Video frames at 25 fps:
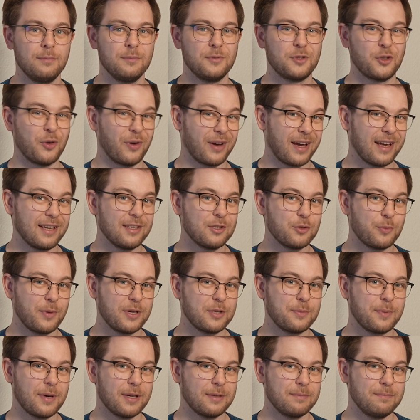So again,
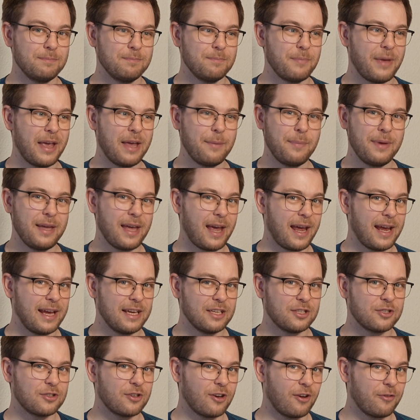SwitchBot, maybe a
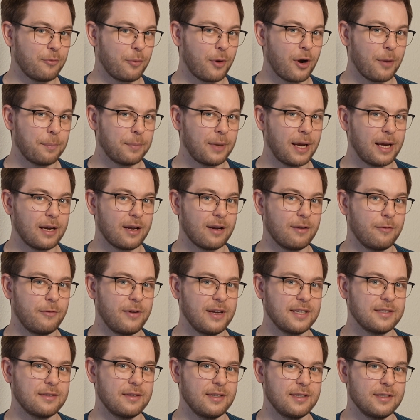software update can
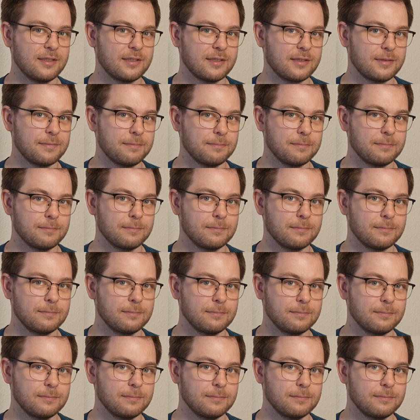fix this. But no matter